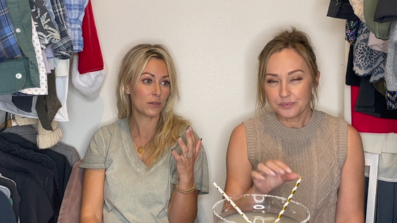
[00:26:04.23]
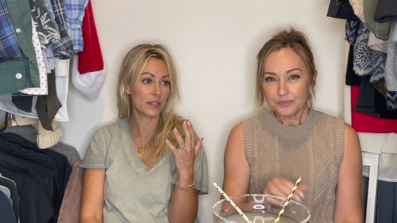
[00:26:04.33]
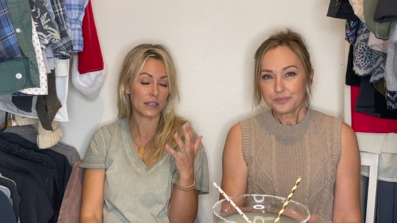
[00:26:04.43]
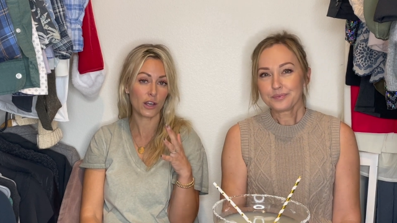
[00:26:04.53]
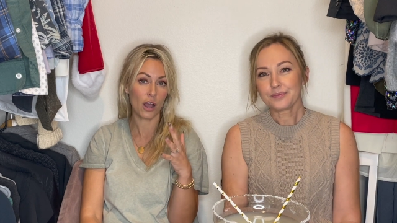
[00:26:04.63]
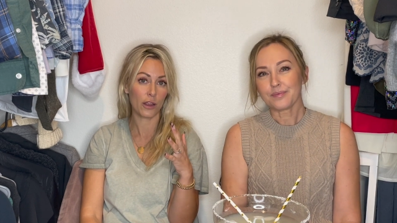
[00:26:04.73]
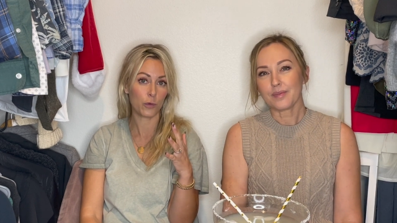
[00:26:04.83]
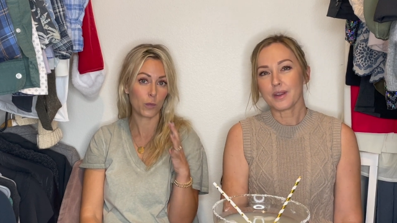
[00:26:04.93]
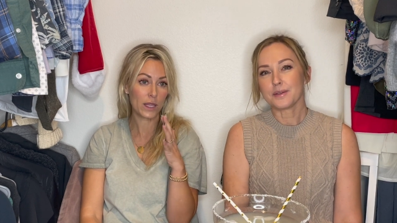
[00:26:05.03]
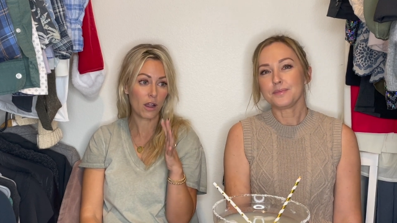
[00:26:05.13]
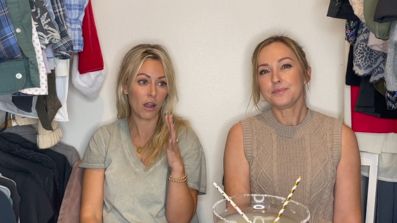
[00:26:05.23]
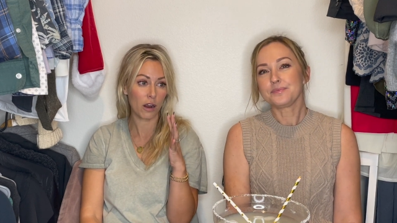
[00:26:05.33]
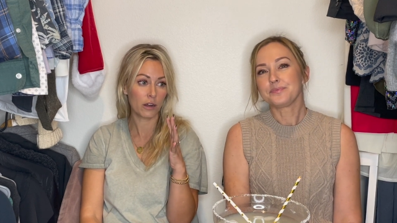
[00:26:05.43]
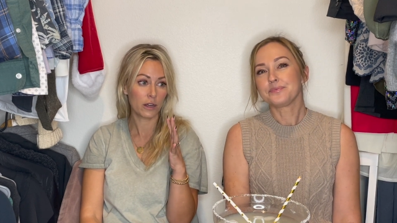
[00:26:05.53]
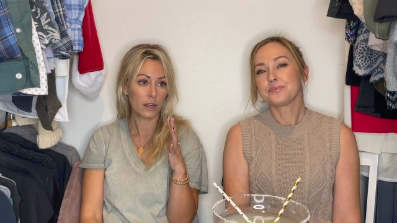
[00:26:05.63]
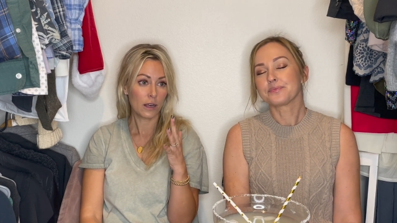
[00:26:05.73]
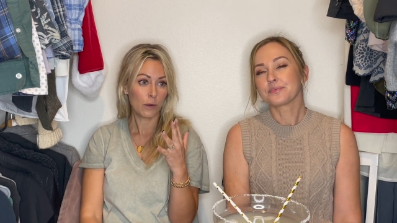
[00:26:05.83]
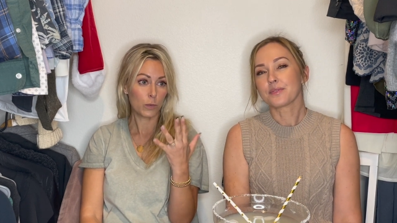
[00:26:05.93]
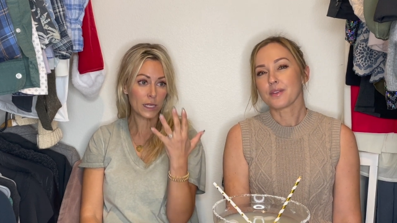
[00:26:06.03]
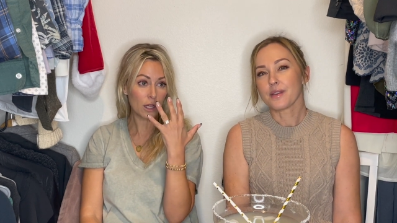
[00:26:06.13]
Speaker 1: was like, no, we are.
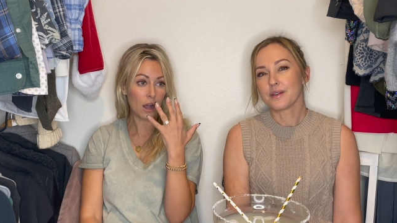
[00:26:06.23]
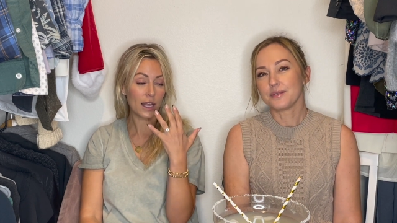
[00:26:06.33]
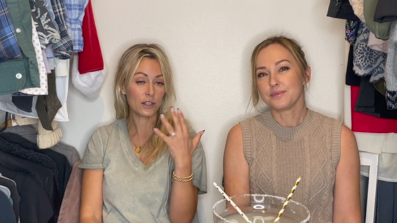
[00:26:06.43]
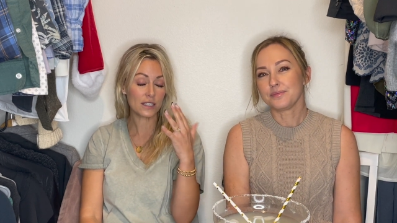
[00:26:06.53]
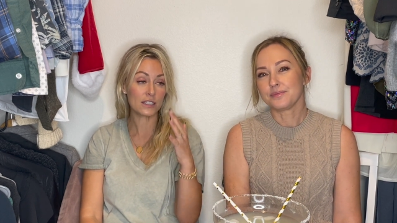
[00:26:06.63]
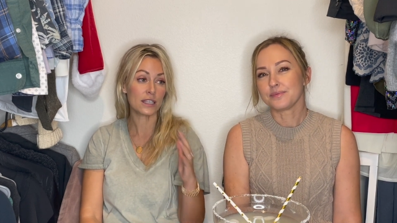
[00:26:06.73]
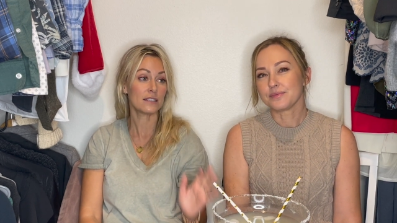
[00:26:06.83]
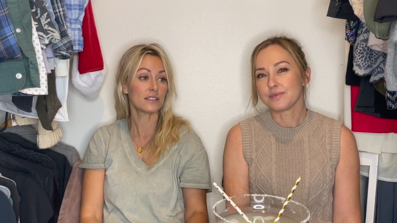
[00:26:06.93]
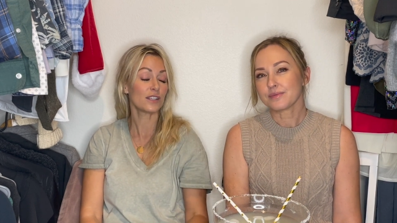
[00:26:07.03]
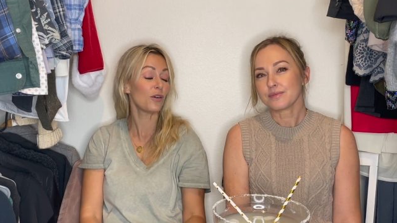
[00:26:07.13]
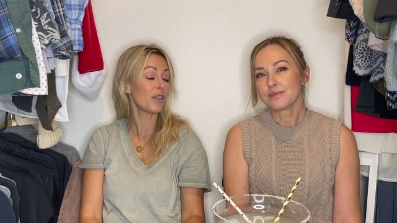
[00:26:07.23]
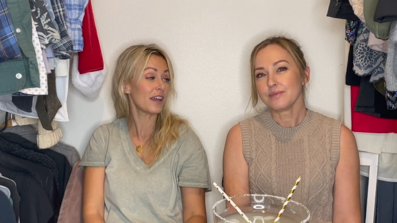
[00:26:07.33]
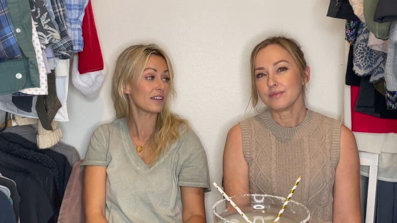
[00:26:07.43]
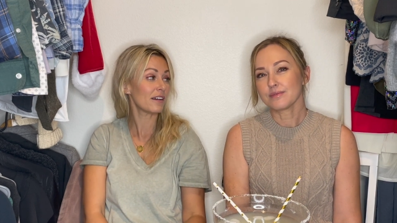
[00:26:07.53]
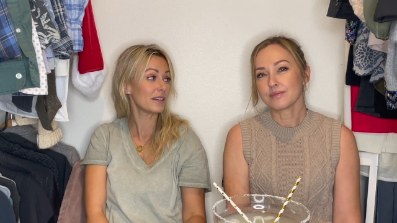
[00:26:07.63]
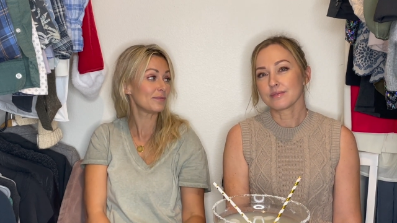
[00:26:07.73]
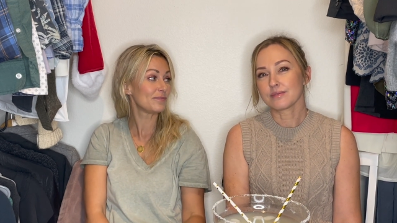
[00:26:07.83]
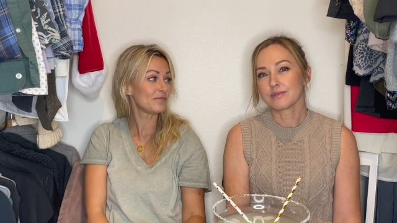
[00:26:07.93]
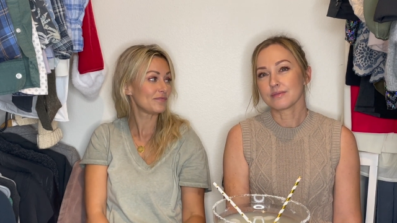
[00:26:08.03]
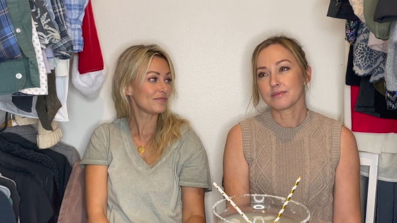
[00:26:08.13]
We I looked into his soul that night.
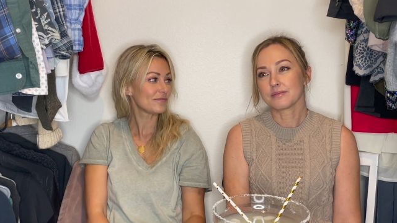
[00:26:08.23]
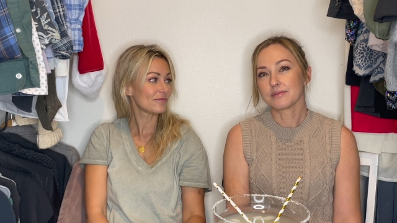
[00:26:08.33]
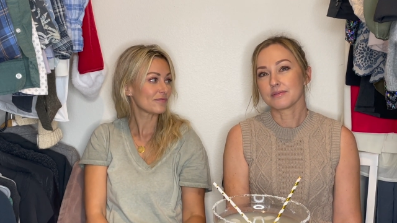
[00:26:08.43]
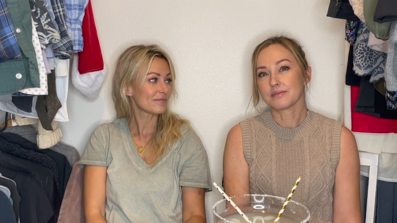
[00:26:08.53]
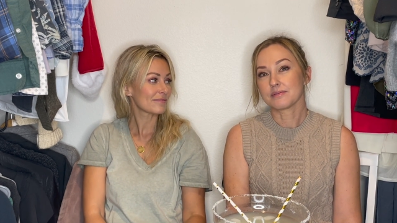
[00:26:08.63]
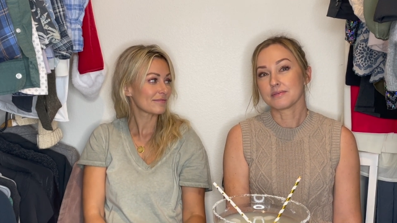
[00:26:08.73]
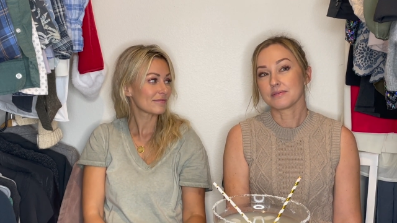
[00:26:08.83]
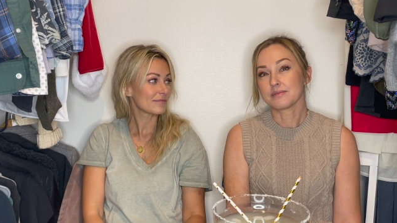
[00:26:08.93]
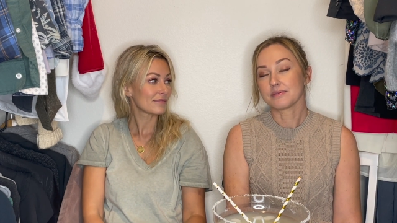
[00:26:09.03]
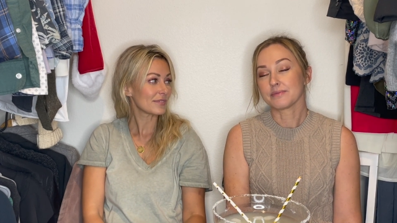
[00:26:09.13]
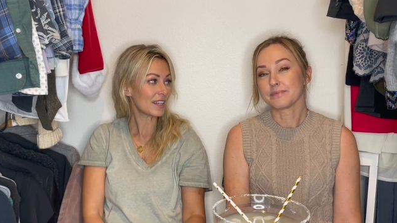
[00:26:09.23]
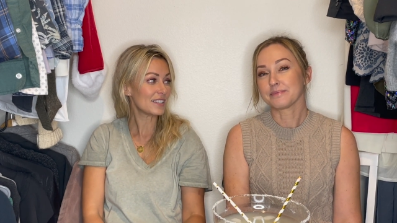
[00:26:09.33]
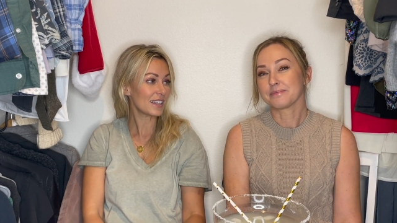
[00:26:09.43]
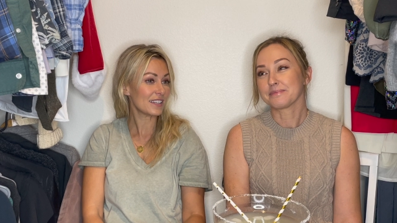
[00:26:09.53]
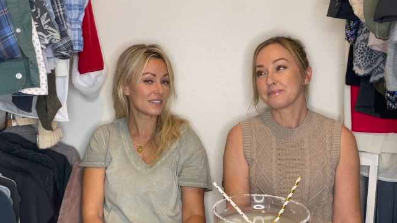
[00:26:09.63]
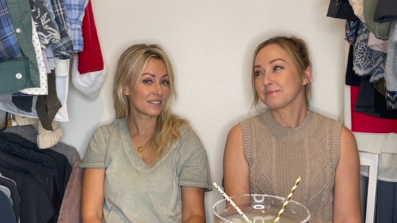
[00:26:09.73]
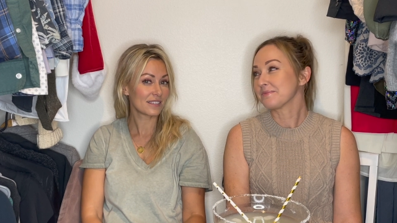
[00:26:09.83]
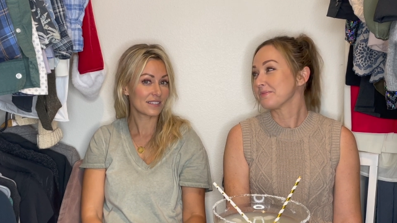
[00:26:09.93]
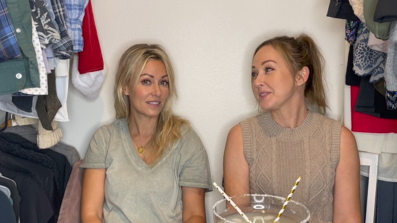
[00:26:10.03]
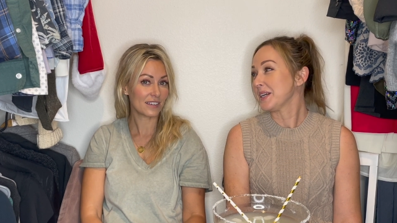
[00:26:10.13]
I did.
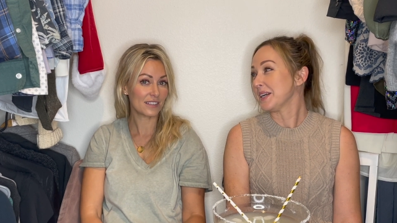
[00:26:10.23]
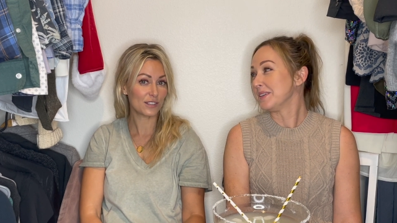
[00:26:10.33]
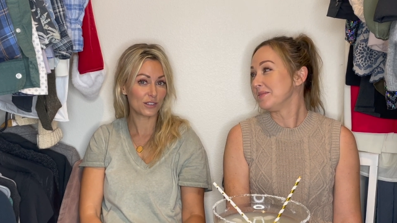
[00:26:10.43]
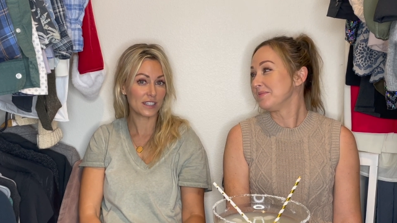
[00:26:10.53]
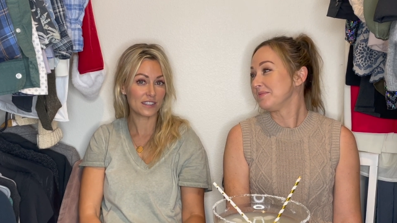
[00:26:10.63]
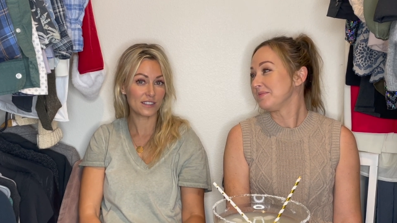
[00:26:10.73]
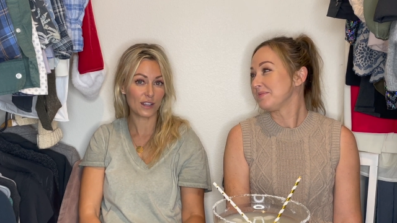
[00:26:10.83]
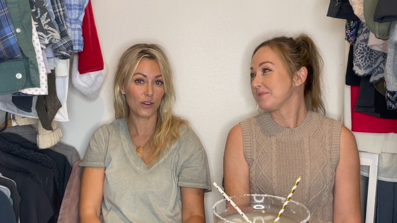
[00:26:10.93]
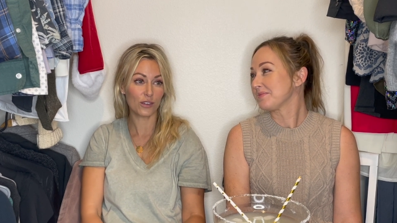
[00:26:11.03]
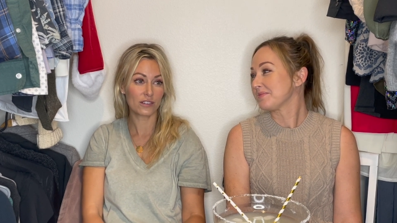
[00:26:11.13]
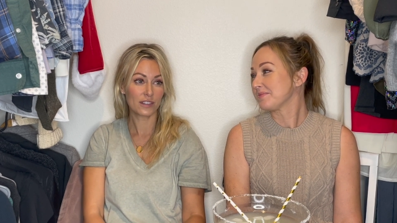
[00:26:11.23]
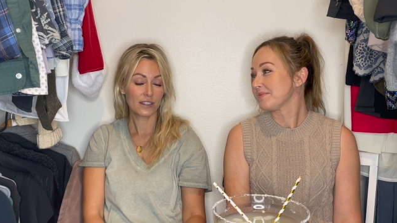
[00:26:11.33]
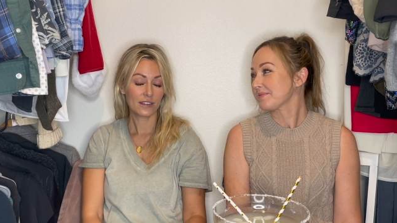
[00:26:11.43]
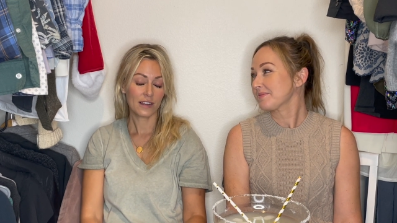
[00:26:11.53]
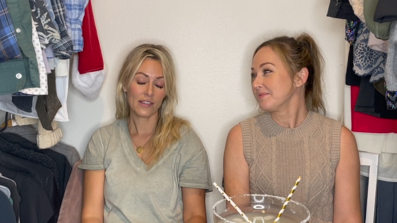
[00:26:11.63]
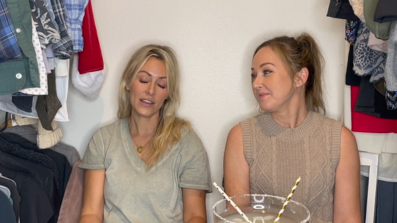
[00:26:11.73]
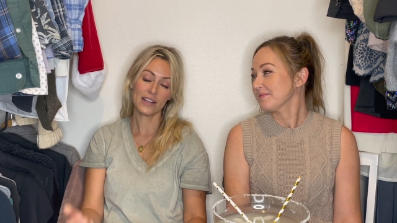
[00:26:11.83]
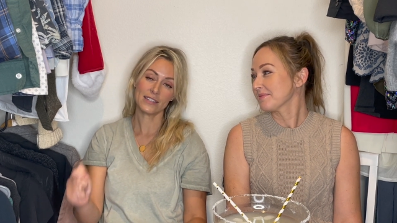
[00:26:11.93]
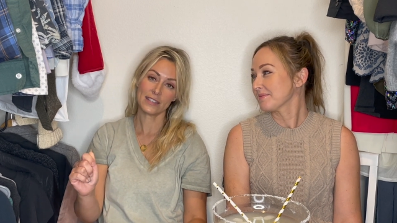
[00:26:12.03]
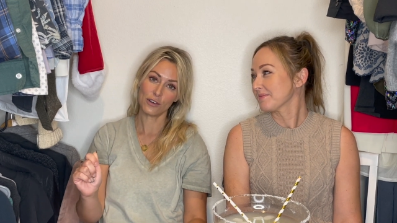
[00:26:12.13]
Okay. I saw his soul, and then I
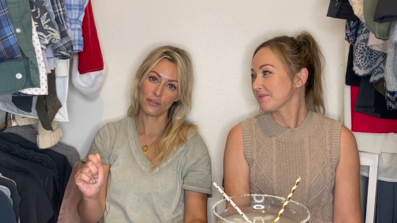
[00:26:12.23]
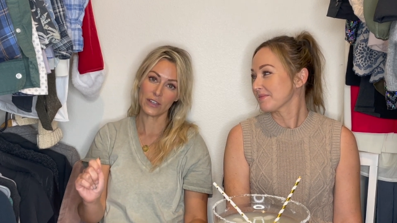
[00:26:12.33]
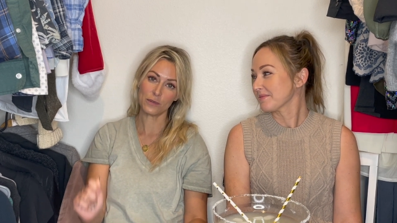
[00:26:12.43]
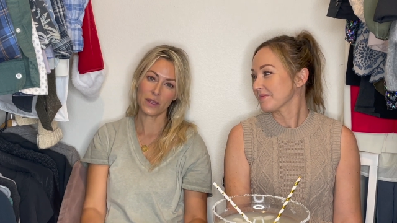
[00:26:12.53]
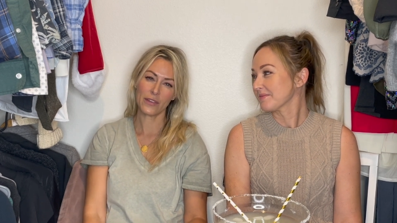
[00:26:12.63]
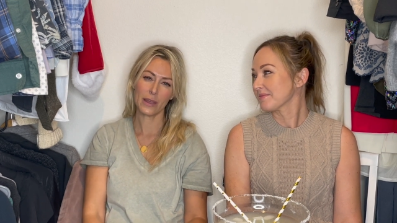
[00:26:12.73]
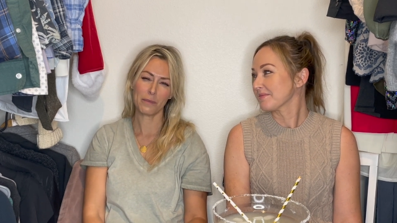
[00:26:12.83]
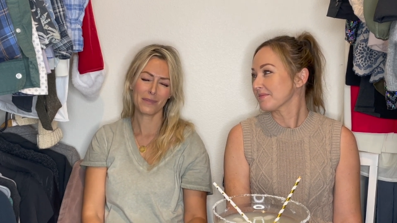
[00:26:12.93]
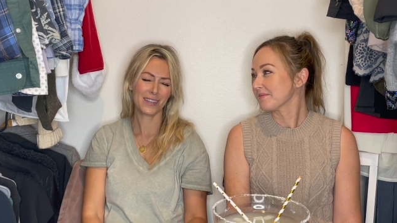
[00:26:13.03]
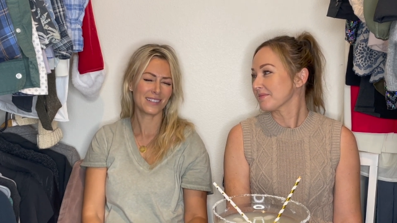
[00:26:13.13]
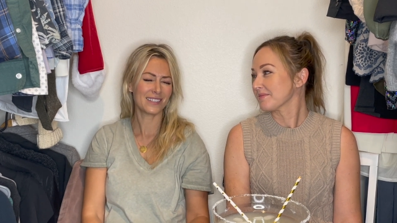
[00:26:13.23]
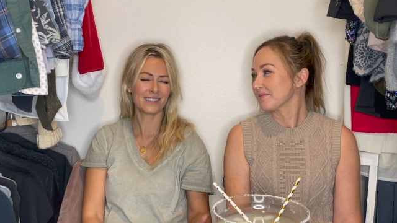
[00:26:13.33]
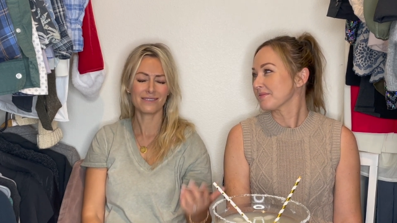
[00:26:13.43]
selfied with him. And